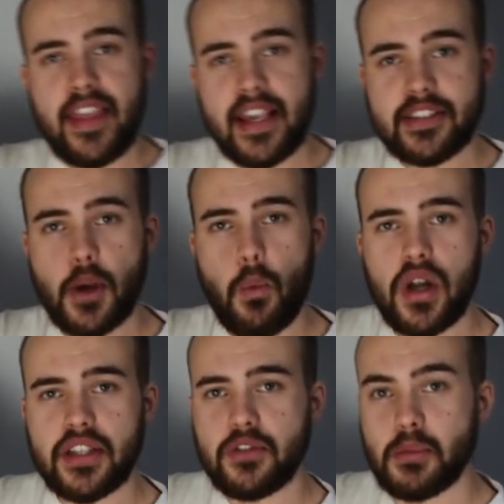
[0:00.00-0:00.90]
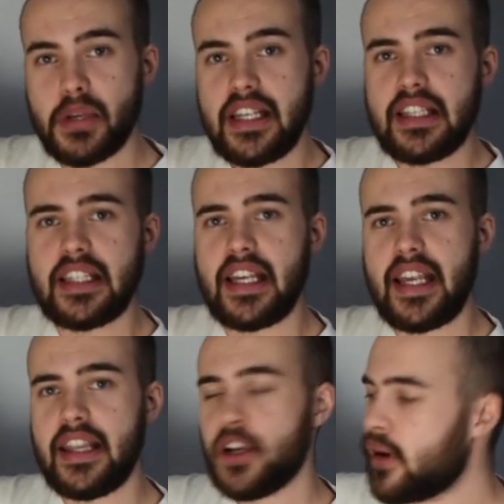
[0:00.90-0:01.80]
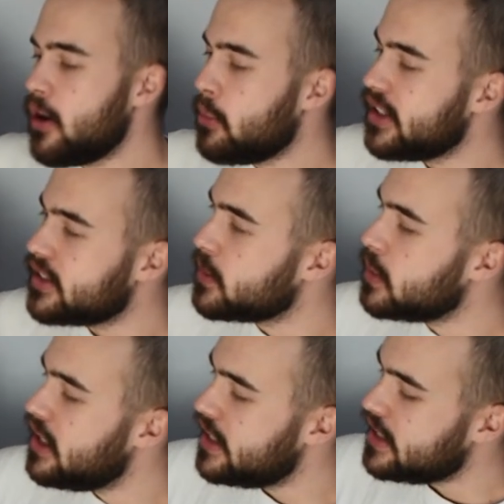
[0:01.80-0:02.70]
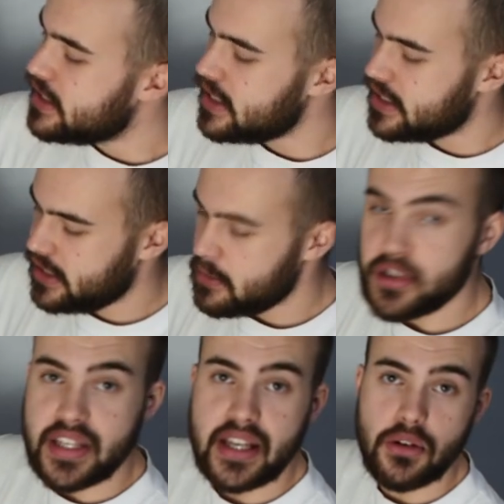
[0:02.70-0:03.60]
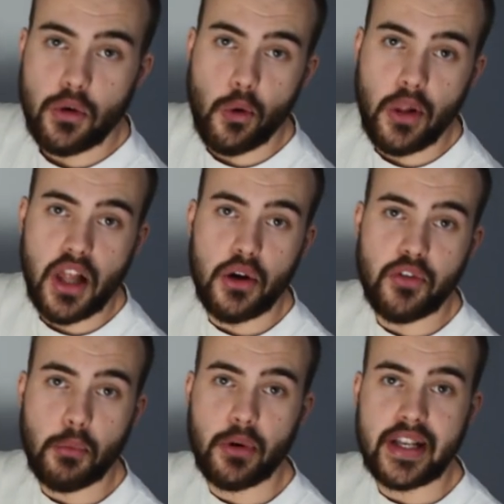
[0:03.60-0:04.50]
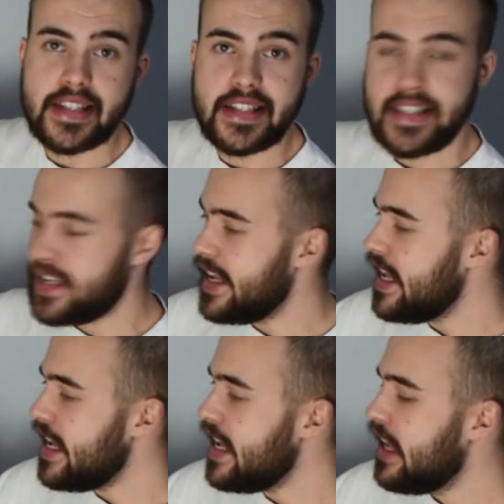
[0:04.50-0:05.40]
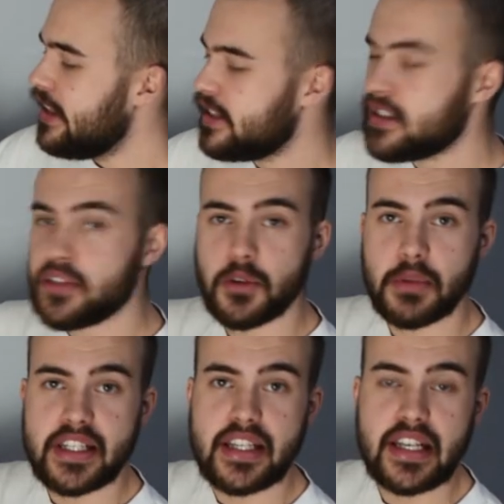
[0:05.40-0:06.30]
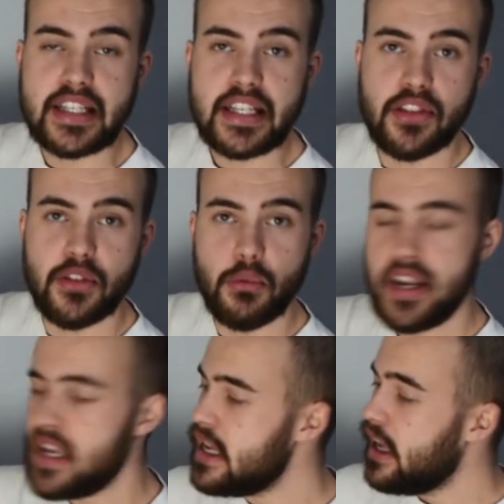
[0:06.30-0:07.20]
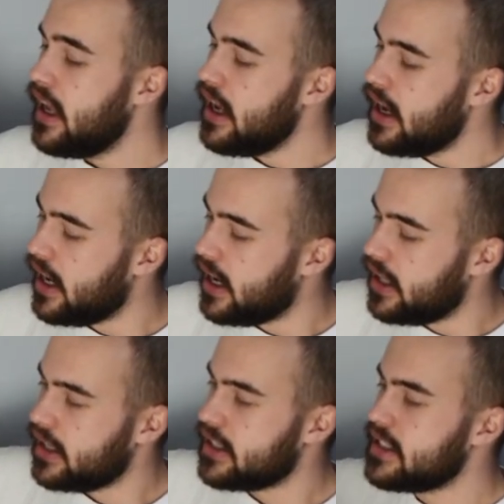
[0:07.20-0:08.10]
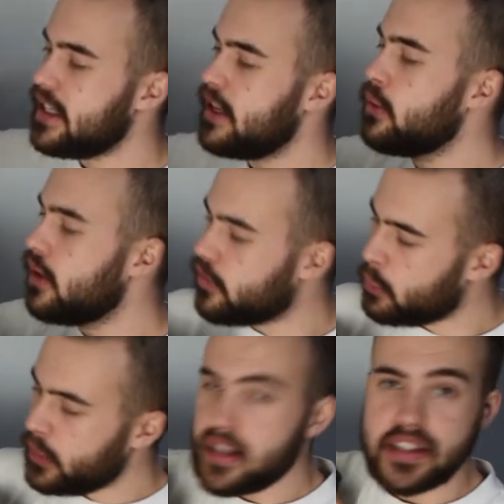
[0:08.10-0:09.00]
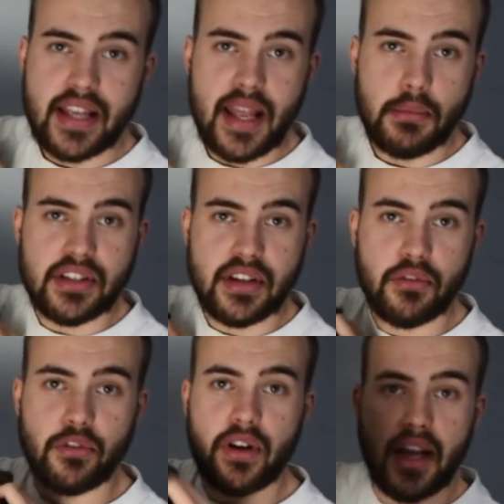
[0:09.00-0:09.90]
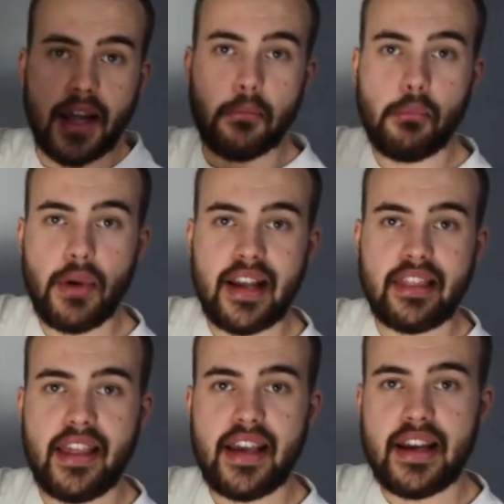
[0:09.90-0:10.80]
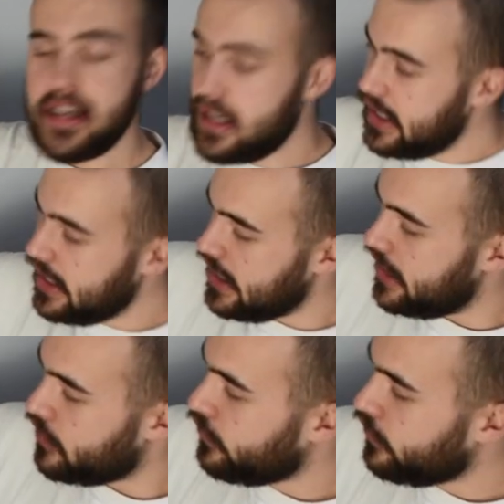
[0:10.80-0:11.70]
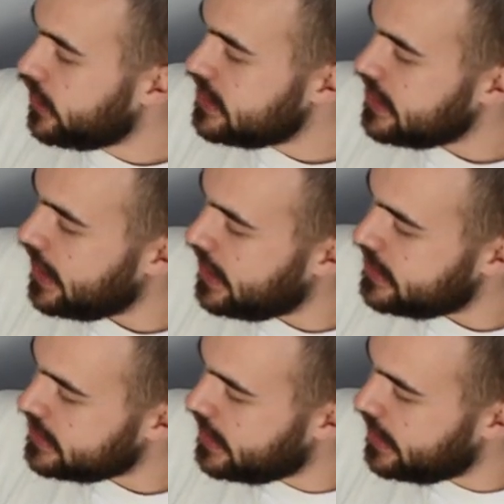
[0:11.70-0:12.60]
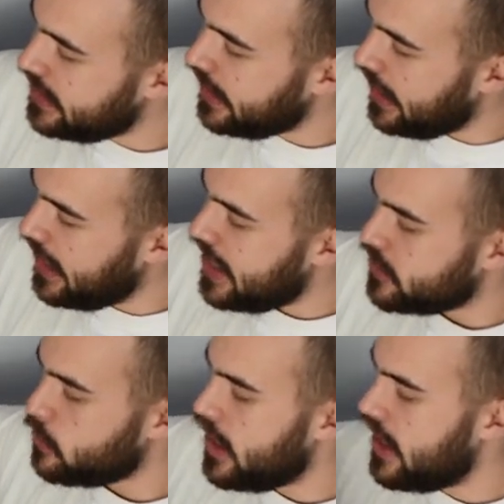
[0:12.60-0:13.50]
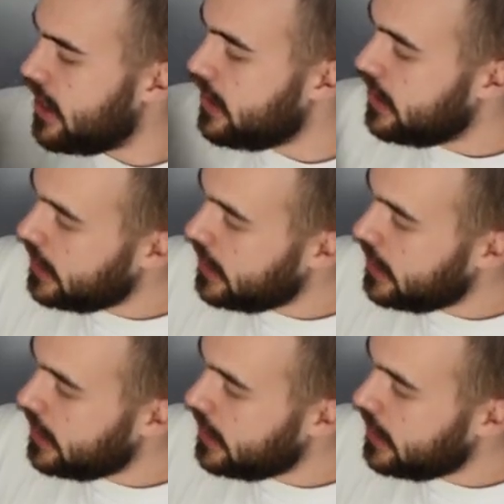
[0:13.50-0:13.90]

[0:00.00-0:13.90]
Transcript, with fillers: this wonderful piece in the Grail box as well. This is a Cypress Hill all over print tee. This is from 1993. Uh, like I say, all over print, same design front and back there. Uh, the front has a little less wear